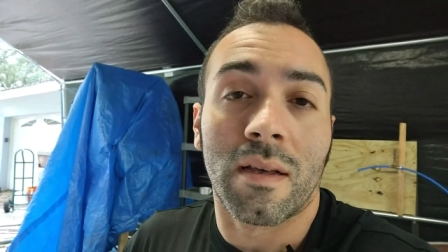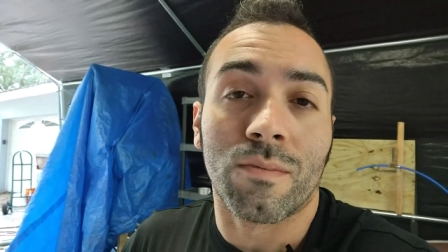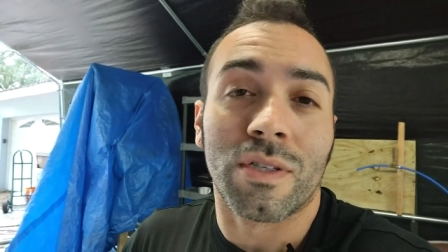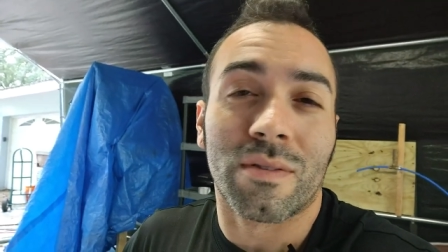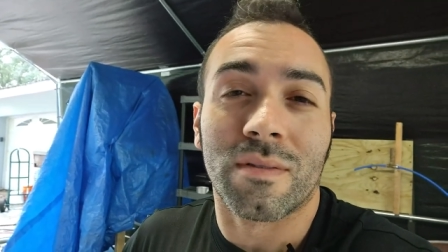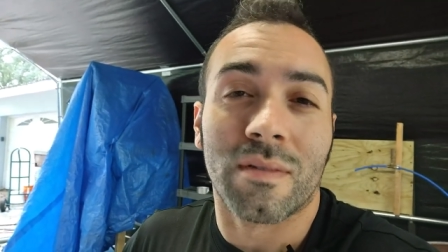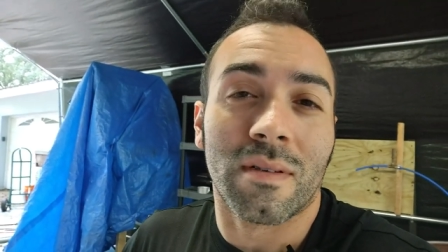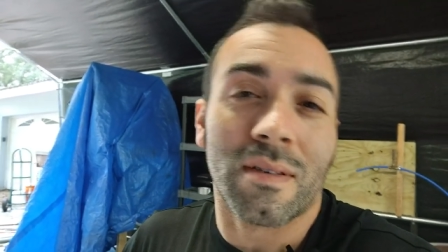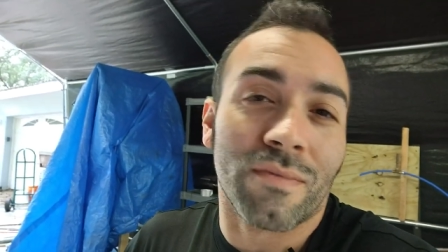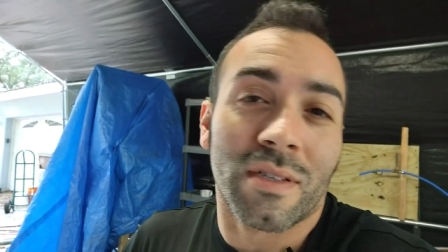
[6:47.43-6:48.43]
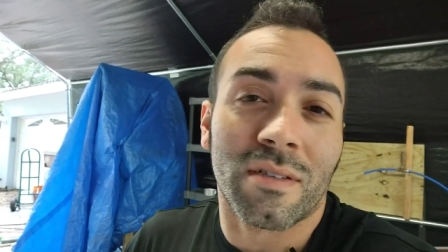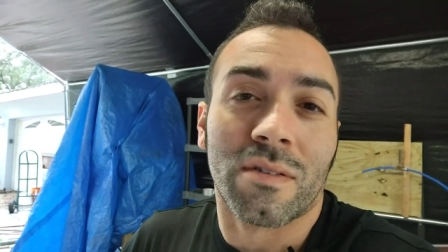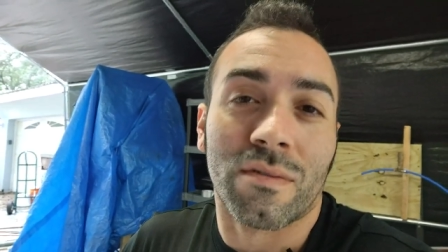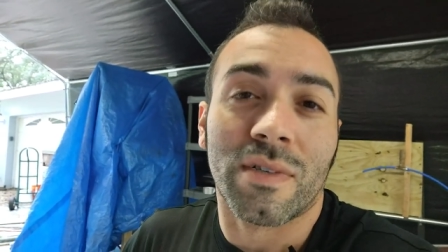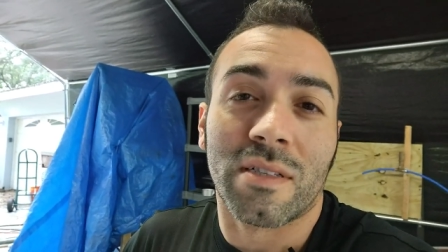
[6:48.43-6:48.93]
which which is
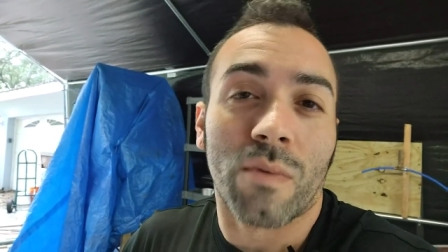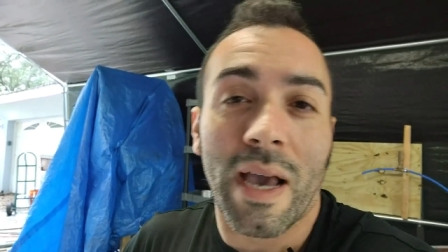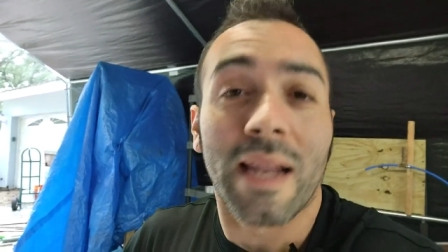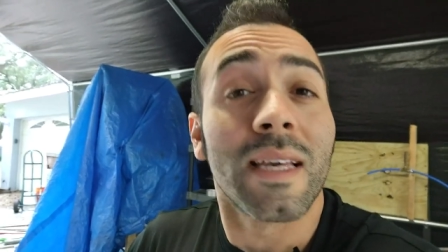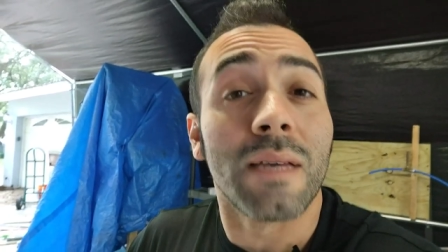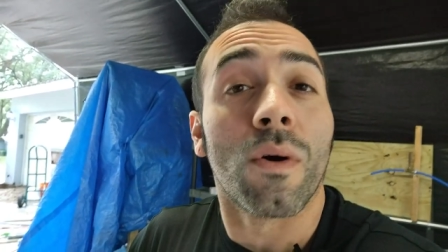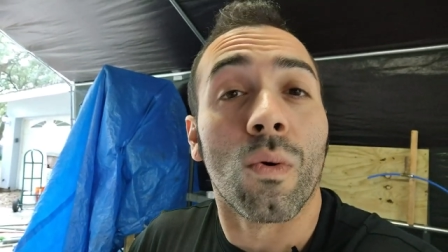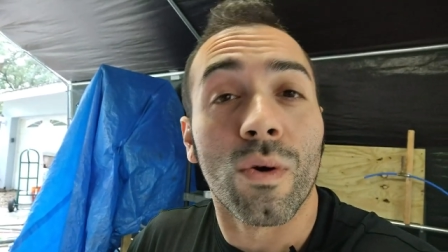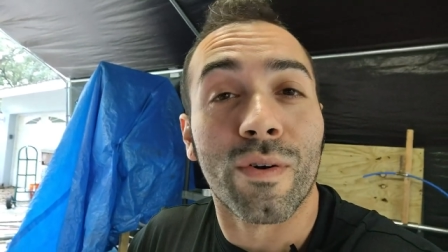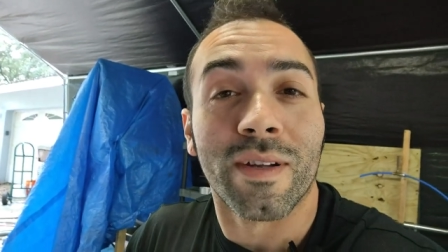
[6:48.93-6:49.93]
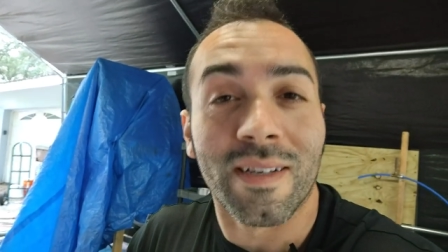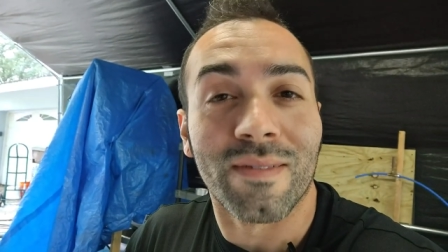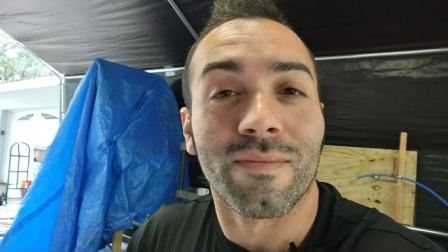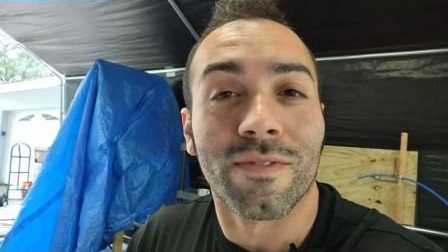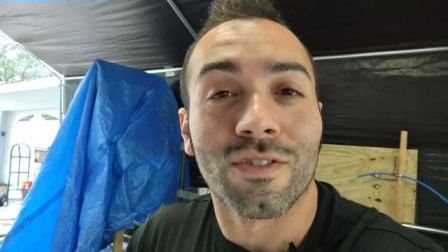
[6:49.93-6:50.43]
the reason why I had to keep ordering
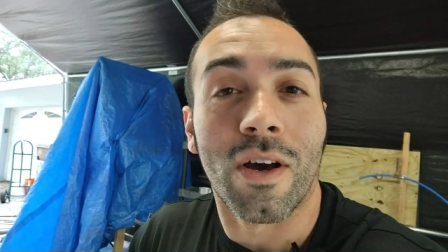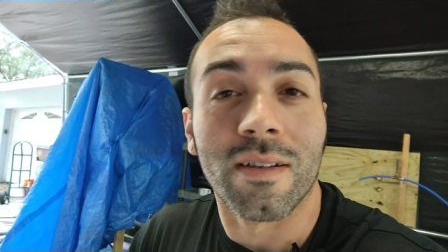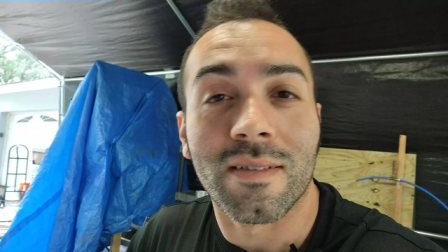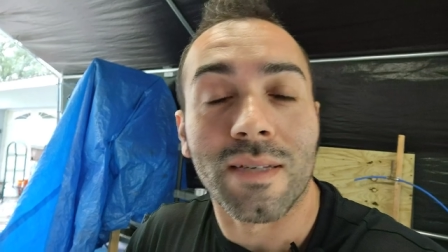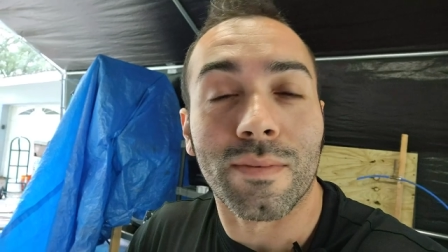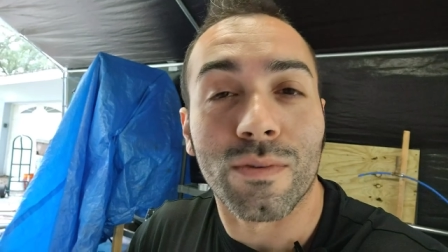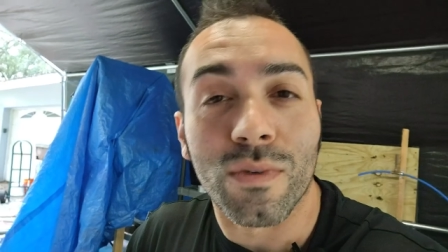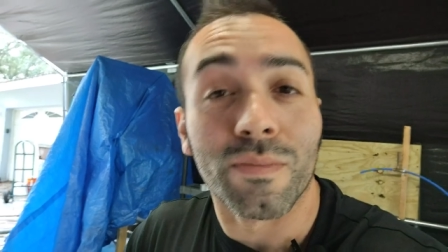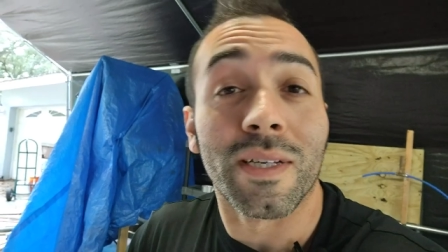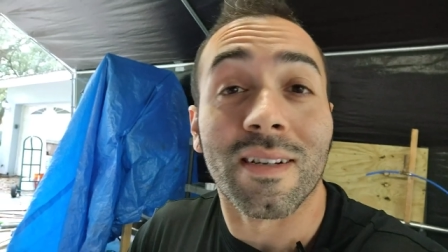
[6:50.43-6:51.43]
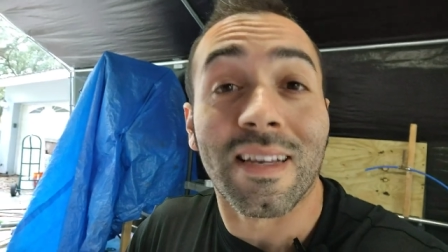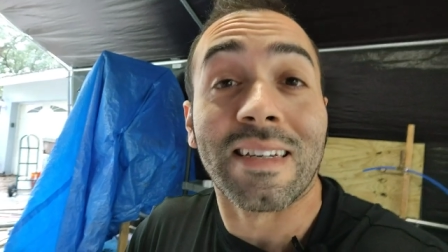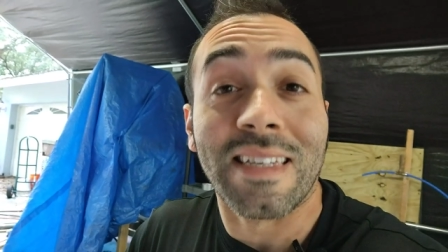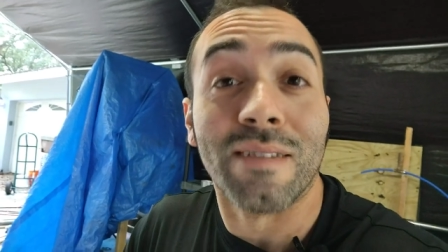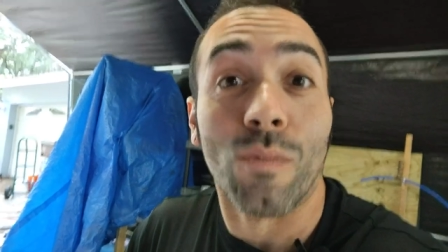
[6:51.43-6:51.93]
sauna steamers was because I
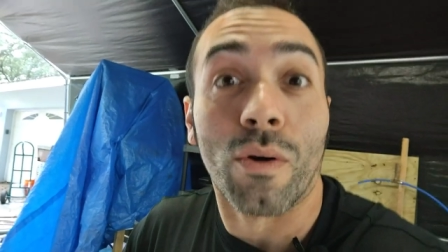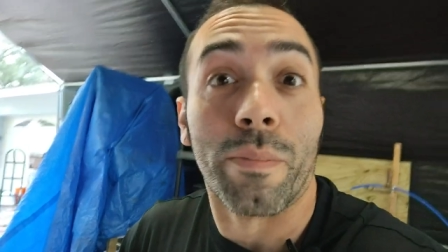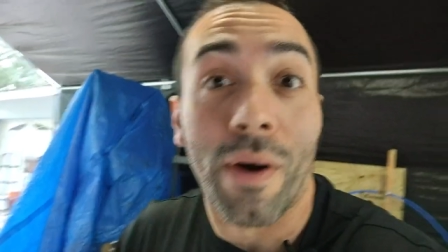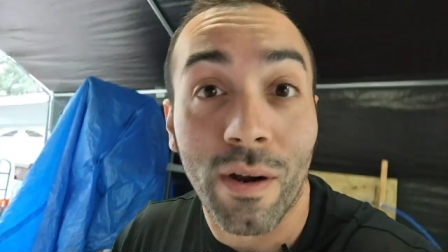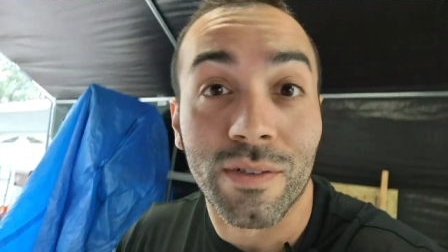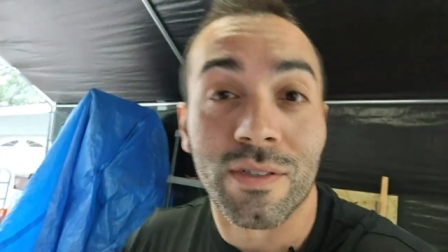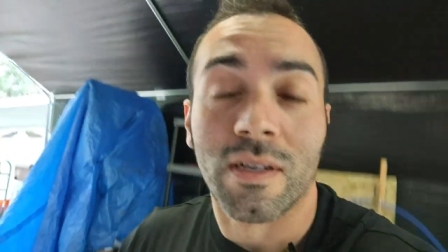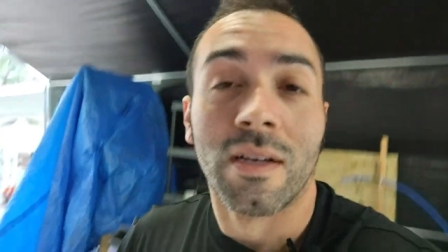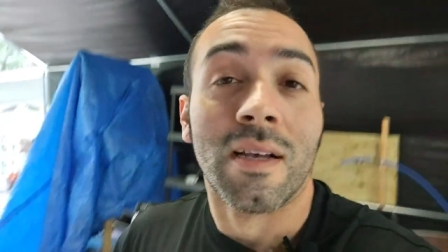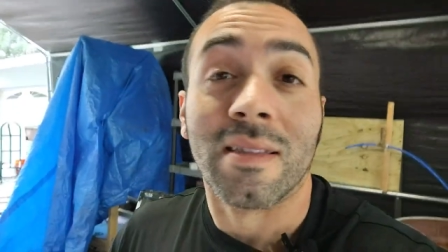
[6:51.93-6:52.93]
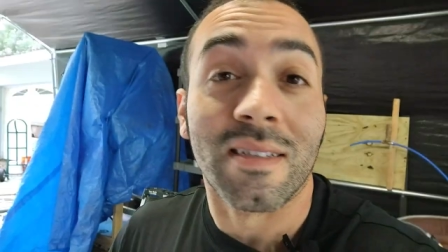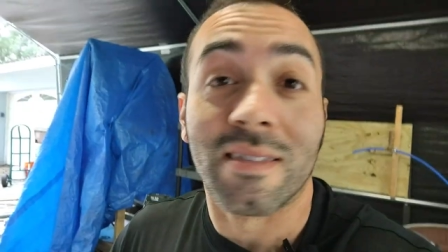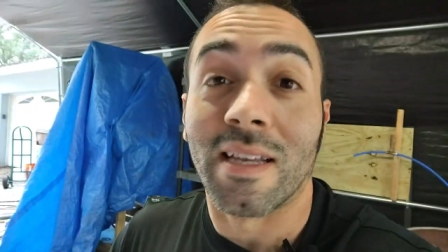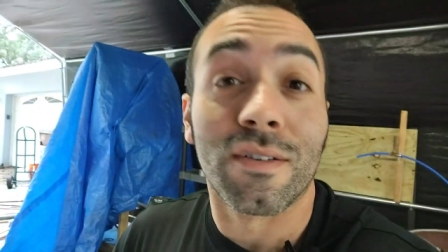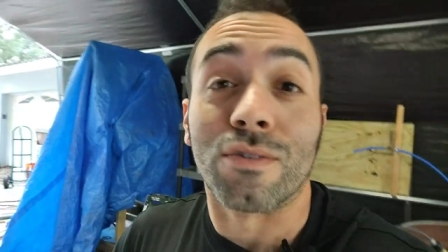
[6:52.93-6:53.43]
needed more parts. These
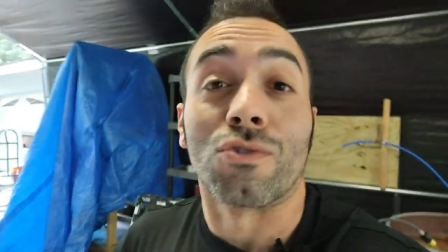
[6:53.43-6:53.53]
things are